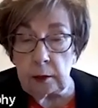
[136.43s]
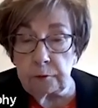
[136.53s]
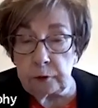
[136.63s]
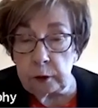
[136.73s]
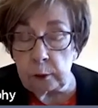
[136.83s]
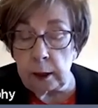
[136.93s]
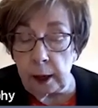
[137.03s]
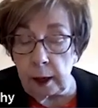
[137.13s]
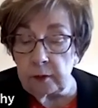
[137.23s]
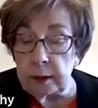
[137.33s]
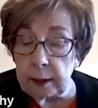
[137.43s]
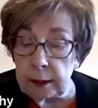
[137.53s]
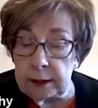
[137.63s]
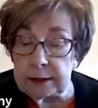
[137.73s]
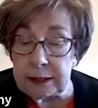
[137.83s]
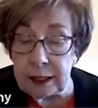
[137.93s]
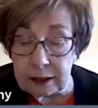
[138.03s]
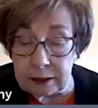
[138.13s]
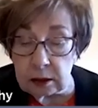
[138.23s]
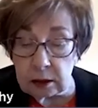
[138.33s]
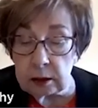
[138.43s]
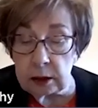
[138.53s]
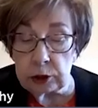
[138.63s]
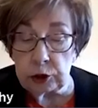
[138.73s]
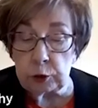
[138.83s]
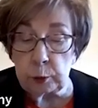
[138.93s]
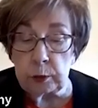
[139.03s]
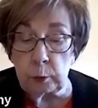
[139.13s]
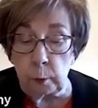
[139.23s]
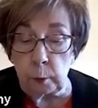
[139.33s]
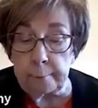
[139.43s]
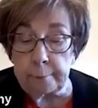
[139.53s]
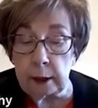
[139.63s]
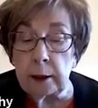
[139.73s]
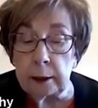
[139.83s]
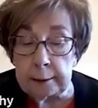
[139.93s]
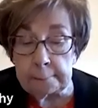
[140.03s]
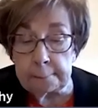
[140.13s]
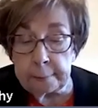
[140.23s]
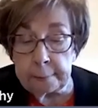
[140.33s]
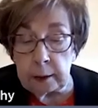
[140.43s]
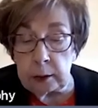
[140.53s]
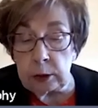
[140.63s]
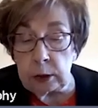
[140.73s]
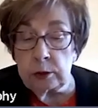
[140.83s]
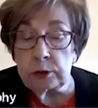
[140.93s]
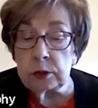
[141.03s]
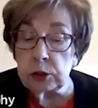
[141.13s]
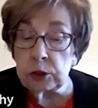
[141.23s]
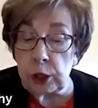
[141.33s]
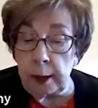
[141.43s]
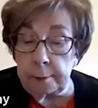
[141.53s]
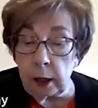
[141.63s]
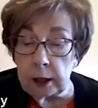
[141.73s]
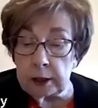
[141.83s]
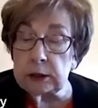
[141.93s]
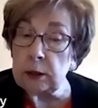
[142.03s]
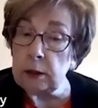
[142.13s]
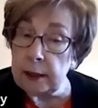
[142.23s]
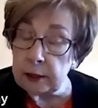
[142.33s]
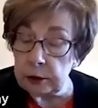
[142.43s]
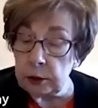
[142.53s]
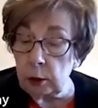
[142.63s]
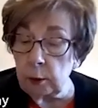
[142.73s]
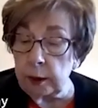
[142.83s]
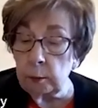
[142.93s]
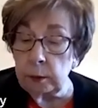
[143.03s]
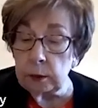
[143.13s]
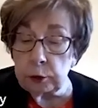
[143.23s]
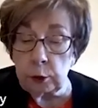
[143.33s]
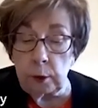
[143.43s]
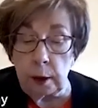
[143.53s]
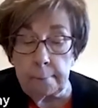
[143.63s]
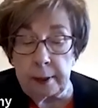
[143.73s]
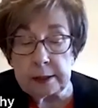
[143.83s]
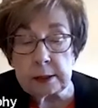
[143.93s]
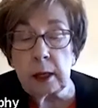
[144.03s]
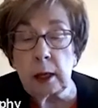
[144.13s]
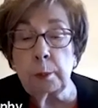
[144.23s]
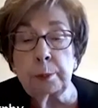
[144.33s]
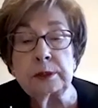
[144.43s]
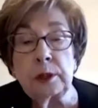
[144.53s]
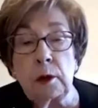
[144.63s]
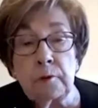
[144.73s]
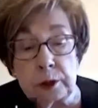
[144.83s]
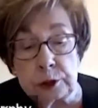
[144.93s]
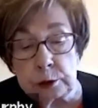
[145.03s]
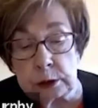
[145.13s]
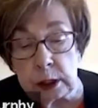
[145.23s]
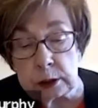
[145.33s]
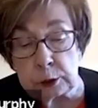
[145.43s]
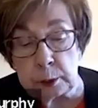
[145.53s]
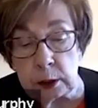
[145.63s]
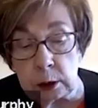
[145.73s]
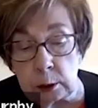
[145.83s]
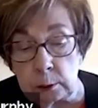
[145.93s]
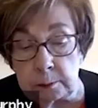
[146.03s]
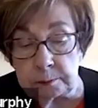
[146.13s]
If you are having any technical issues with the webinar, you can use the chat box to let us know, and we'll do our best to help resolve issues as we go.